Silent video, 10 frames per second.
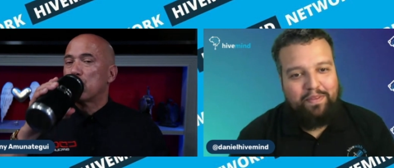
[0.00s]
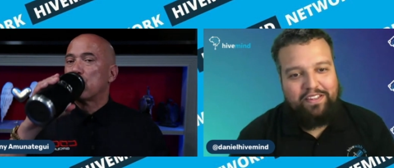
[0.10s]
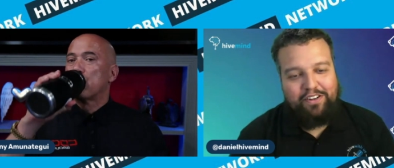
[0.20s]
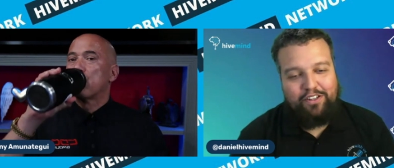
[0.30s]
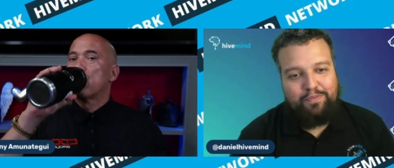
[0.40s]

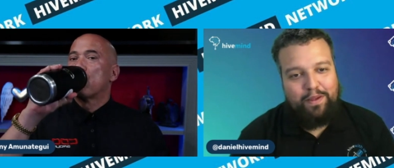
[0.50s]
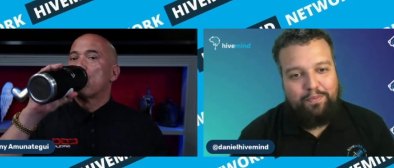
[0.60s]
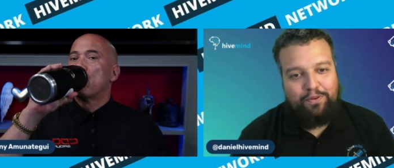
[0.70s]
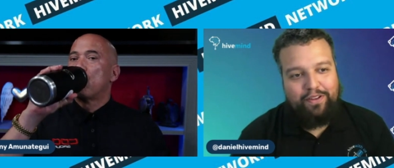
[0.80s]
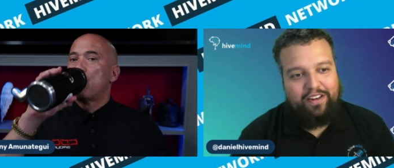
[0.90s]
Speaker 1: materials,
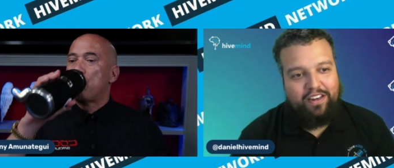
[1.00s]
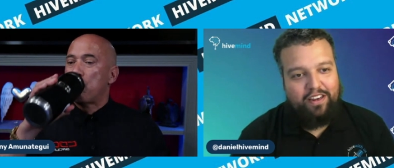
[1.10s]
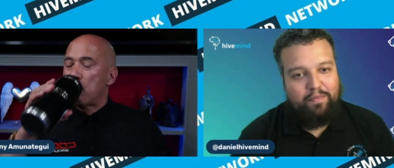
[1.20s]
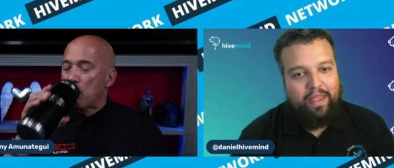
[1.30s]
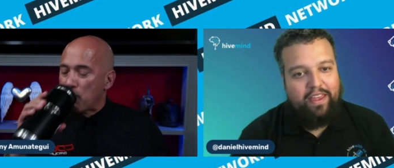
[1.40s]
people,
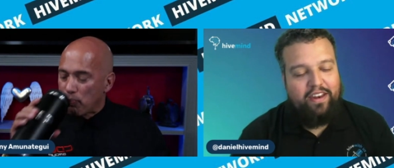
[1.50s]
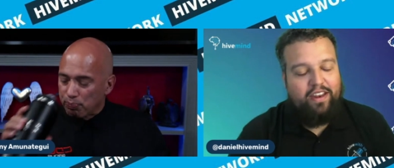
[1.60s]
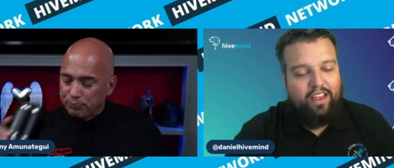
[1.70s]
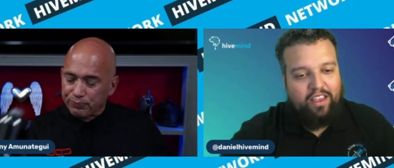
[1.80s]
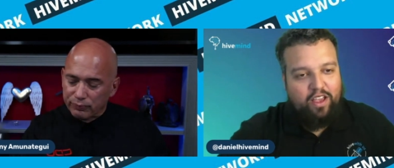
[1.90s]
and
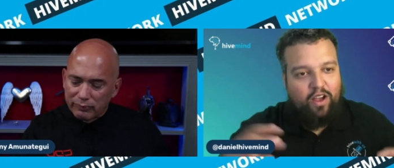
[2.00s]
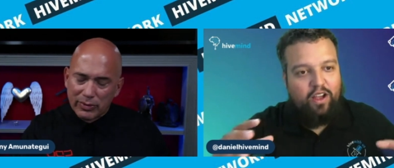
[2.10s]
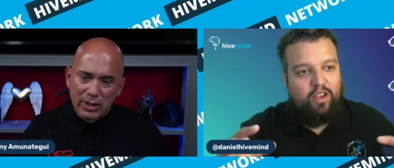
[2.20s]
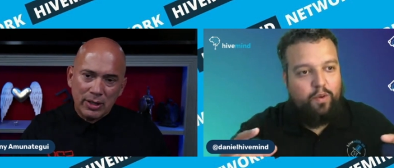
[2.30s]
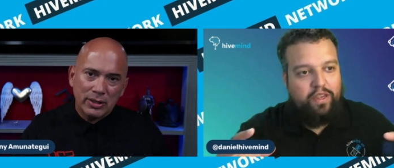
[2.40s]
man, uh,
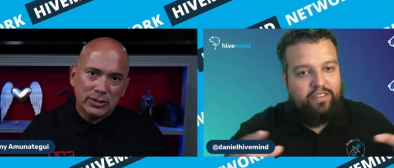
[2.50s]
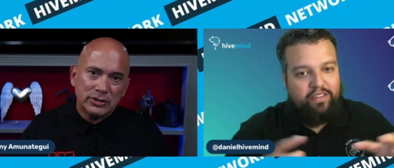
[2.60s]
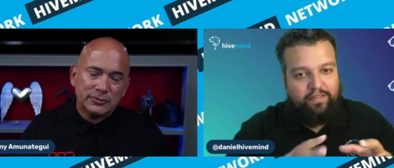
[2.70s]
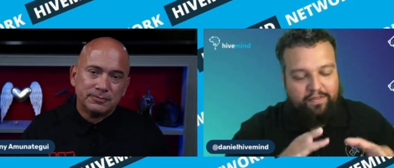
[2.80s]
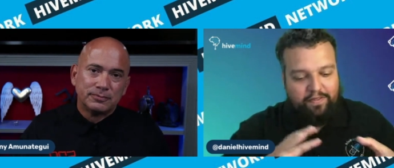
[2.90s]
co
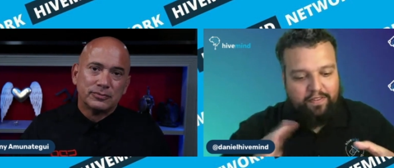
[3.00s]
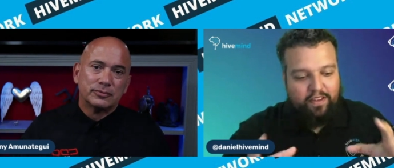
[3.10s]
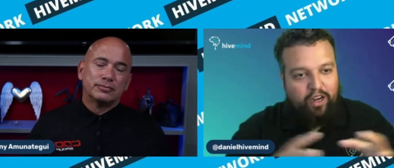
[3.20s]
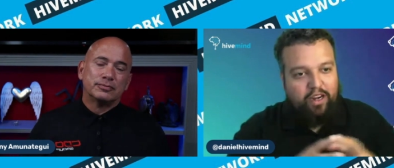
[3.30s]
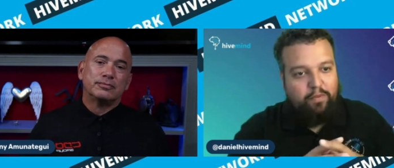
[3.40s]
cohesive
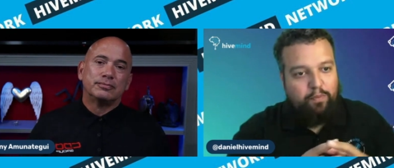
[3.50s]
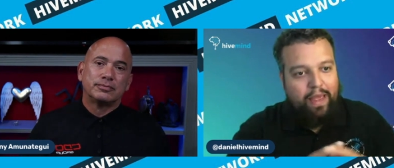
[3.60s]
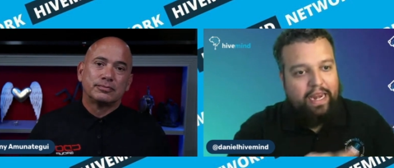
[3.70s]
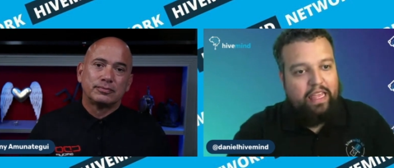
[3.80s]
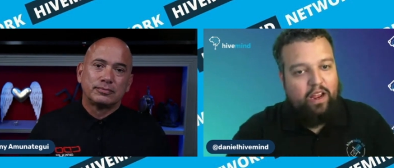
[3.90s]
um, working,
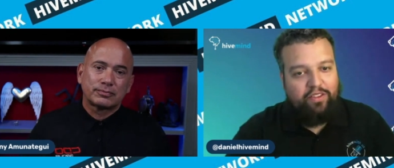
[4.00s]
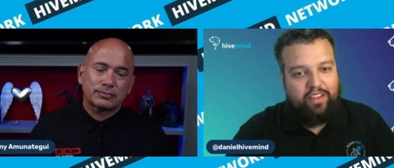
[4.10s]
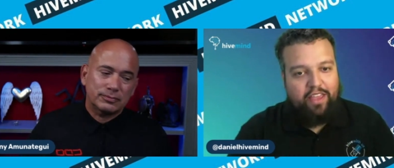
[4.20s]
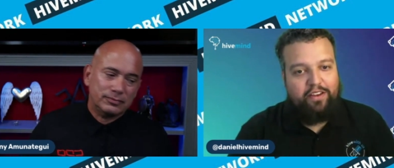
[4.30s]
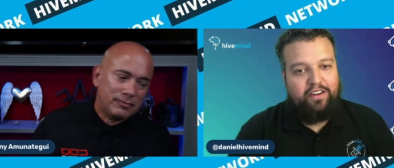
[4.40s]
binding it all
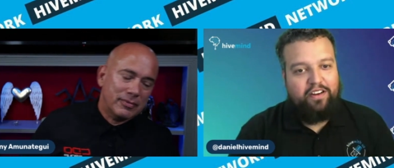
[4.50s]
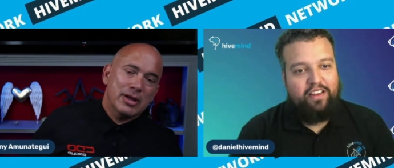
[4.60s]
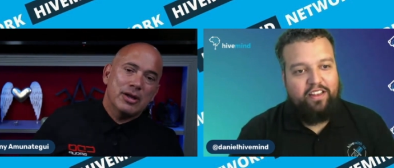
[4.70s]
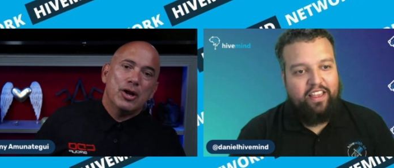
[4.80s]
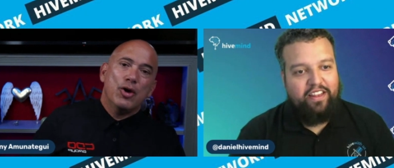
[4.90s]
together.
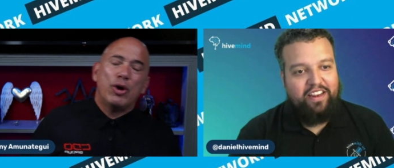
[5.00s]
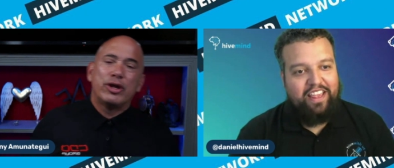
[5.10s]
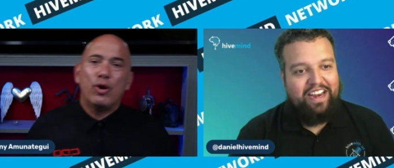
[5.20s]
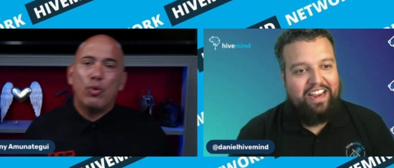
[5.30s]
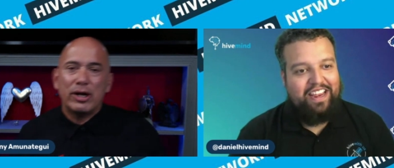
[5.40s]
And well, you
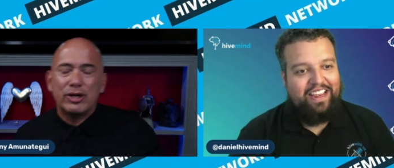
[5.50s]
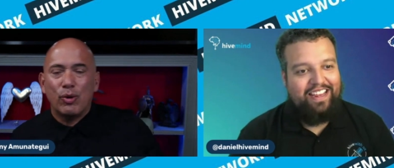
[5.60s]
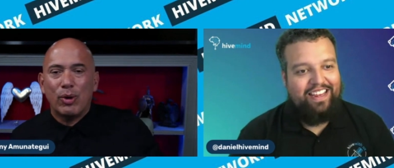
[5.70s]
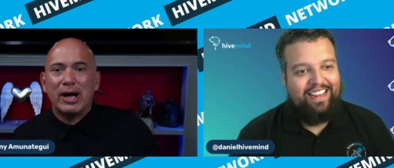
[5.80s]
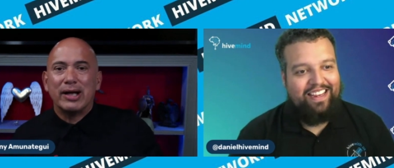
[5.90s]
know what? You
Speaker 2: know
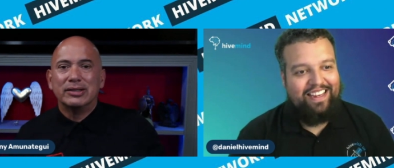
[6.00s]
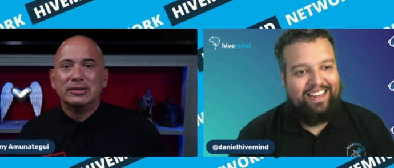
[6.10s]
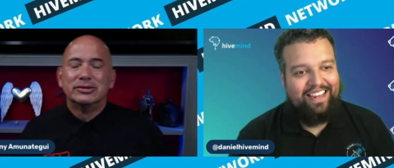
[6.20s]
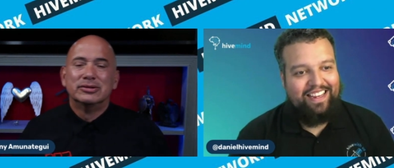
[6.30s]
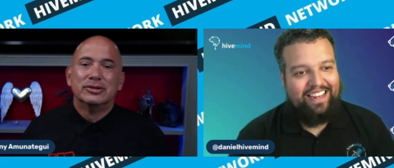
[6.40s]
why?
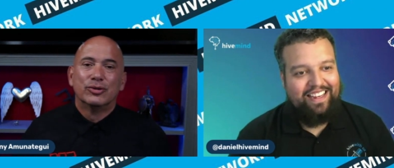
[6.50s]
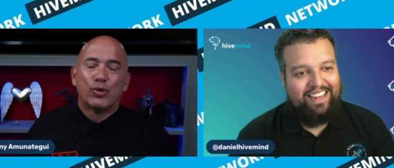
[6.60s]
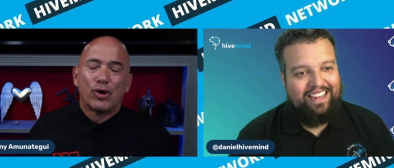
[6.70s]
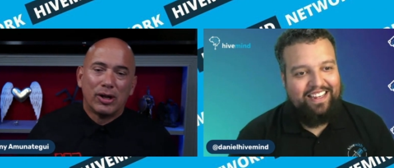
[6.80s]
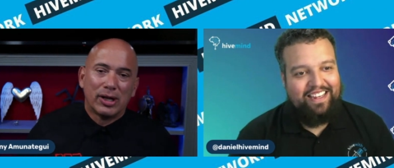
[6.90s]

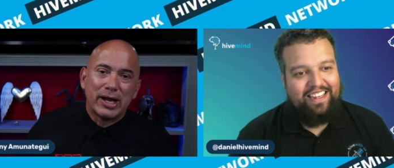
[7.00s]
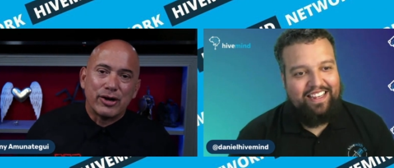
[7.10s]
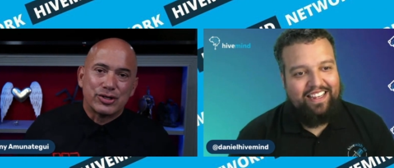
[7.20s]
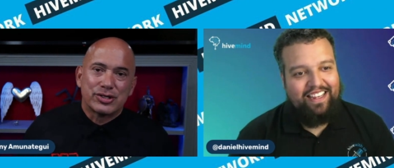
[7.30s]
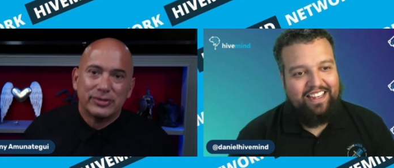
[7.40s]
We're all
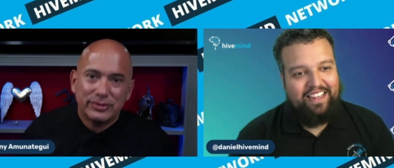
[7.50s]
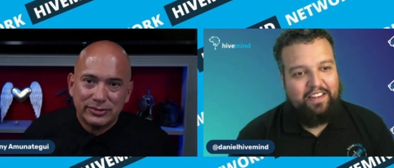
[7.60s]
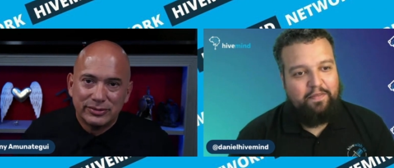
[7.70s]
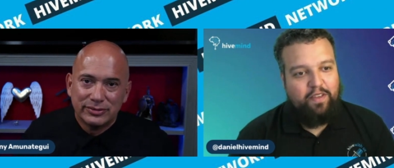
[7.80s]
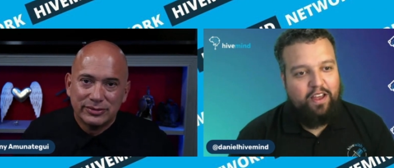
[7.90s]
liars.
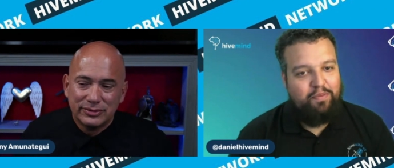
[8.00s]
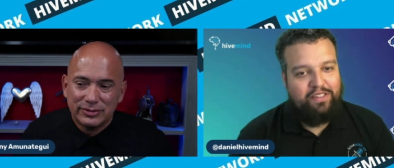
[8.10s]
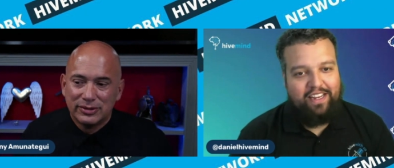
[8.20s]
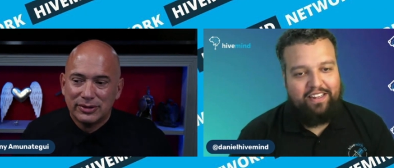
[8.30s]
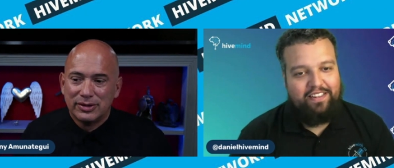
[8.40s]
Hundred
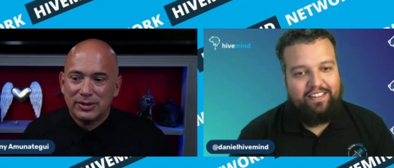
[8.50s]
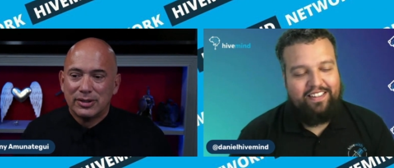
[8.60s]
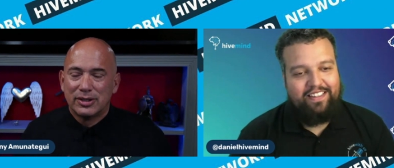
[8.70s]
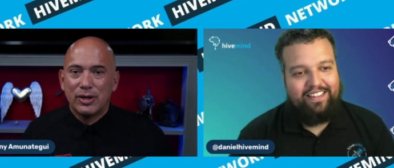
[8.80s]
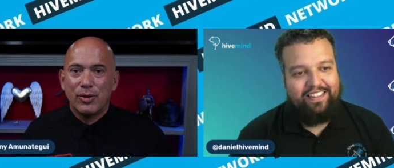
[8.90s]
percent.
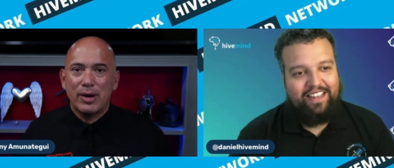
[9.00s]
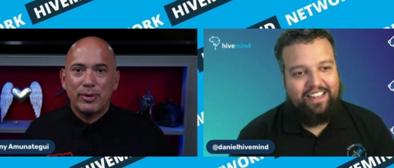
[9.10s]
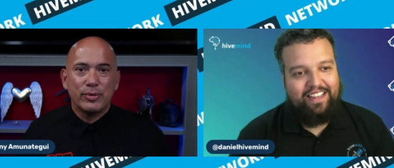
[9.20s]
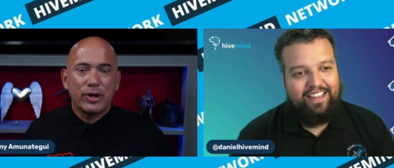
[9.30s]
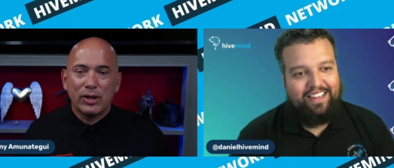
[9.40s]
You know why?
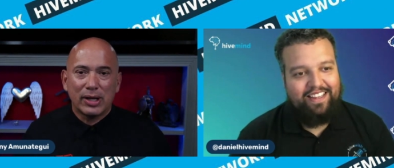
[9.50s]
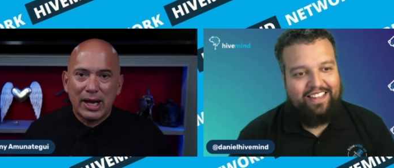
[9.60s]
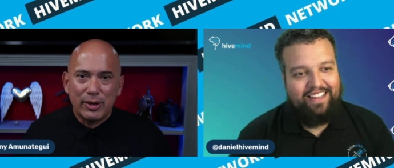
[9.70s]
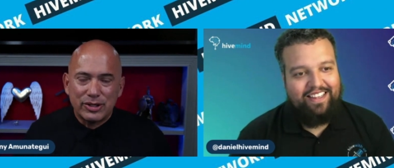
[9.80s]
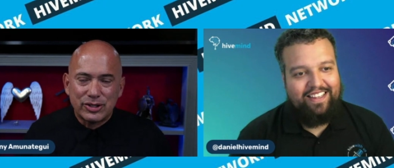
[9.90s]
We we all lie
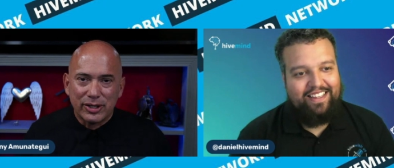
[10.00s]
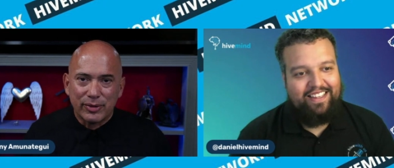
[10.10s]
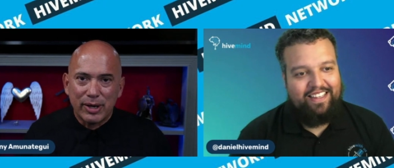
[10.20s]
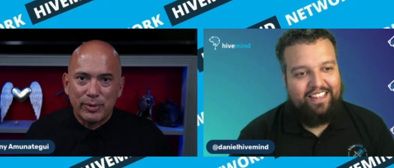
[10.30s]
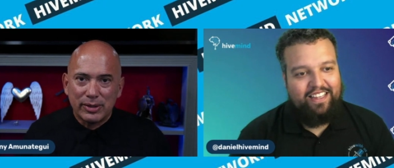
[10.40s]
to each other,
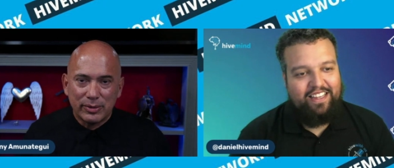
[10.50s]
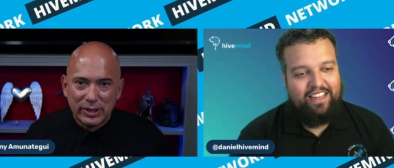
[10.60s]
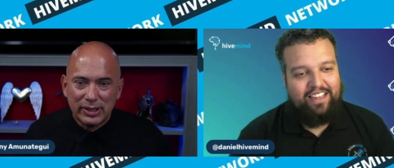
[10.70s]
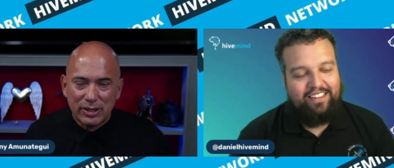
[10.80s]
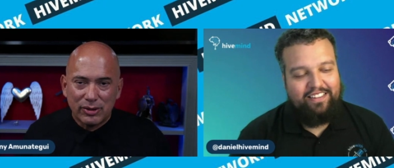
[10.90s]
right? We we
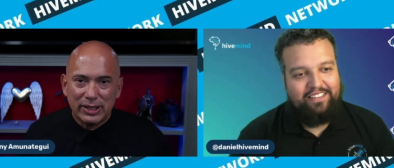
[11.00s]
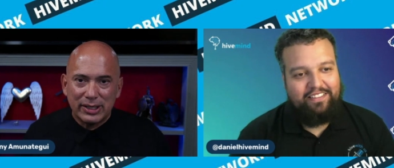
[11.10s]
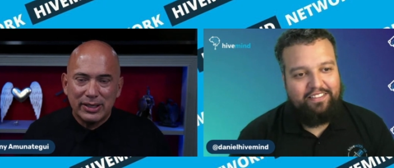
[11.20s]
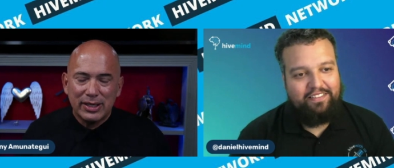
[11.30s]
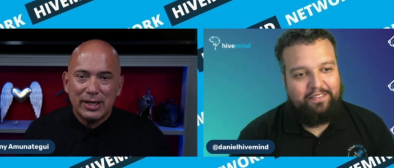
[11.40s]
literally